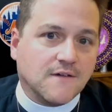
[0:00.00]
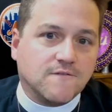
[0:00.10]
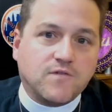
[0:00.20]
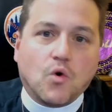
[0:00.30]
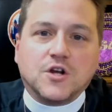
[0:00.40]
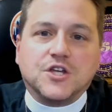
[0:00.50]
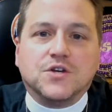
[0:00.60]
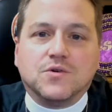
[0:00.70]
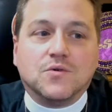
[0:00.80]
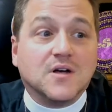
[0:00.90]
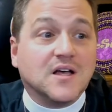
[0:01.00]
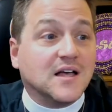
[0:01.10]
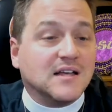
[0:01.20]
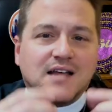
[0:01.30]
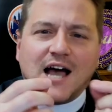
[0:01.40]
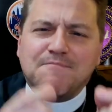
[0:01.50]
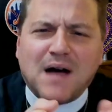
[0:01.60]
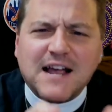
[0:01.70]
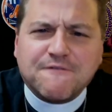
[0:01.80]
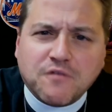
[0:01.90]
for you, not
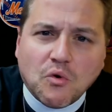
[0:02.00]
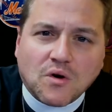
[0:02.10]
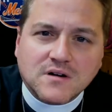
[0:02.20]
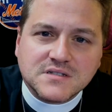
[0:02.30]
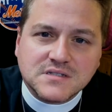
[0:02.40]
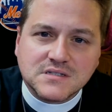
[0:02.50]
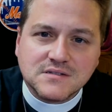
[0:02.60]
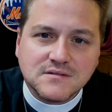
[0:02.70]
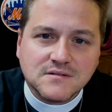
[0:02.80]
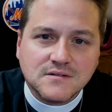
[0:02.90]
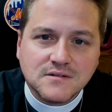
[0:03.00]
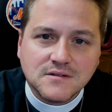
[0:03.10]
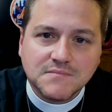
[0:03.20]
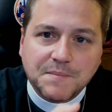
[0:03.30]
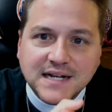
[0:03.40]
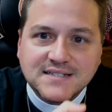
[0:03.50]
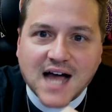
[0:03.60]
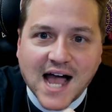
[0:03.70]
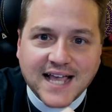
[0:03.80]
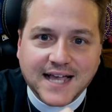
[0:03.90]
by force, but by
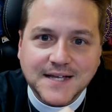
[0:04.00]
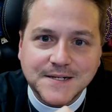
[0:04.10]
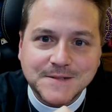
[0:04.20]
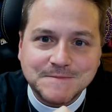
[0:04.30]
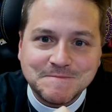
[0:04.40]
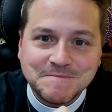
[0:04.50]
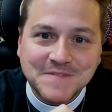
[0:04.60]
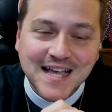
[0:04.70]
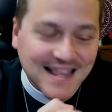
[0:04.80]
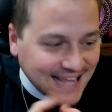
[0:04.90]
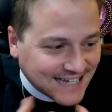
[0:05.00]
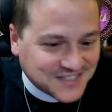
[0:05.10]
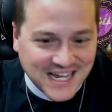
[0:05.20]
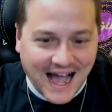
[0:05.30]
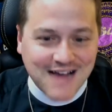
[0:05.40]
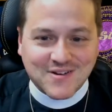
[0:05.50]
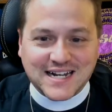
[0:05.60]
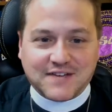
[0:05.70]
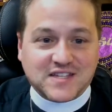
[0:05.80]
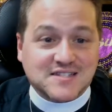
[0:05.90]
dying. That's the
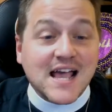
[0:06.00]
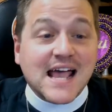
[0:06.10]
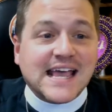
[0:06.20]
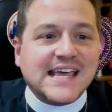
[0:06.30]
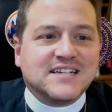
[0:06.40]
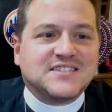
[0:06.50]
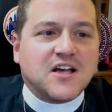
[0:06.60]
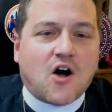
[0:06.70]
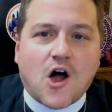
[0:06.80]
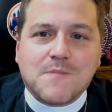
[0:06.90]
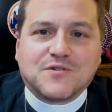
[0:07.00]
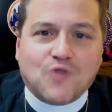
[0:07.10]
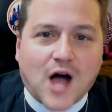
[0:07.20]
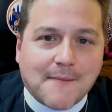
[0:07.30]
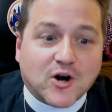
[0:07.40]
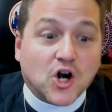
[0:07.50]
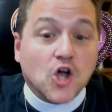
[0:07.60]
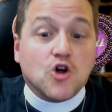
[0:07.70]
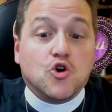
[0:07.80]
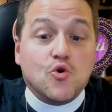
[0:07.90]
irony of this. He is the armed robber
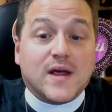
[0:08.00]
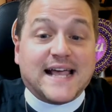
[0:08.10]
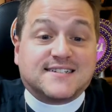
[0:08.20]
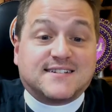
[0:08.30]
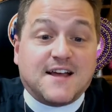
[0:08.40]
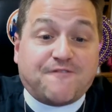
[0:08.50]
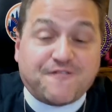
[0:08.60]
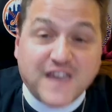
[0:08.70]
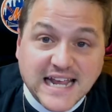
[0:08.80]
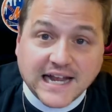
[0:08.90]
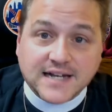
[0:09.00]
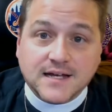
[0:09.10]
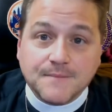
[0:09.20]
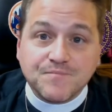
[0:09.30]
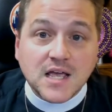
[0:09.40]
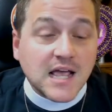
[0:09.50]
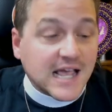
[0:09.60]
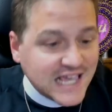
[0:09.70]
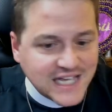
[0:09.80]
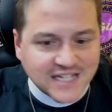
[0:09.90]
who is defeated.
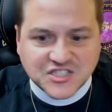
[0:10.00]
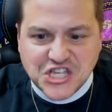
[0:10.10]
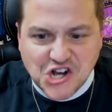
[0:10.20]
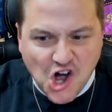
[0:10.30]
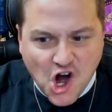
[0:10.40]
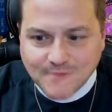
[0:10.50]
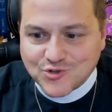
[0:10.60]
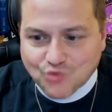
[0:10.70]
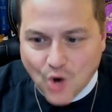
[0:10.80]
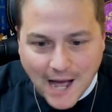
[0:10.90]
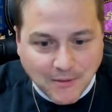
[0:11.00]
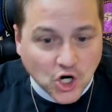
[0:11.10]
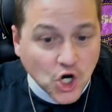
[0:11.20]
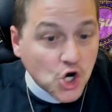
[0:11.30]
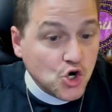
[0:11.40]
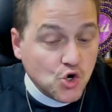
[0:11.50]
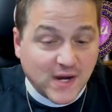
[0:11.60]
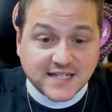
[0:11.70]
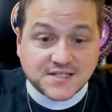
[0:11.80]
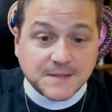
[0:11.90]
He is the armed robber who
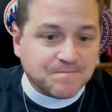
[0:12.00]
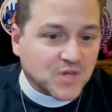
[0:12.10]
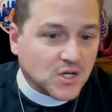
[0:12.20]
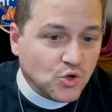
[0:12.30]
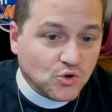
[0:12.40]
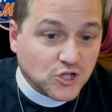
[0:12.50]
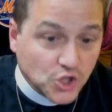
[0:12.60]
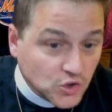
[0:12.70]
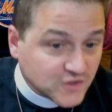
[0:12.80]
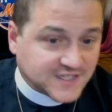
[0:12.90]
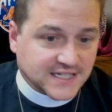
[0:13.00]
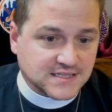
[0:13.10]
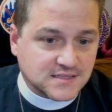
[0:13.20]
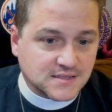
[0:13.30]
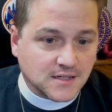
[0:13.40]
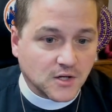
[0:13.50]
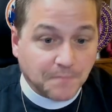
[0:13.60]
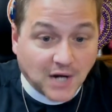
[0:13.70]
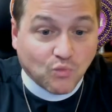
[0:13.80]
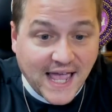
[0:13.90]
is who loses
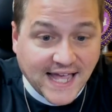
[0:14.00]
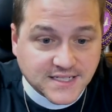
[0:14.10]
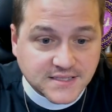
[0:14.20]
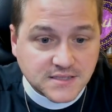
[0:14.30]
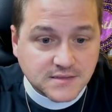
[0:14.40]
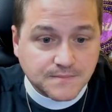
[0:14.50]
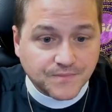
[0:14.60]
but wins.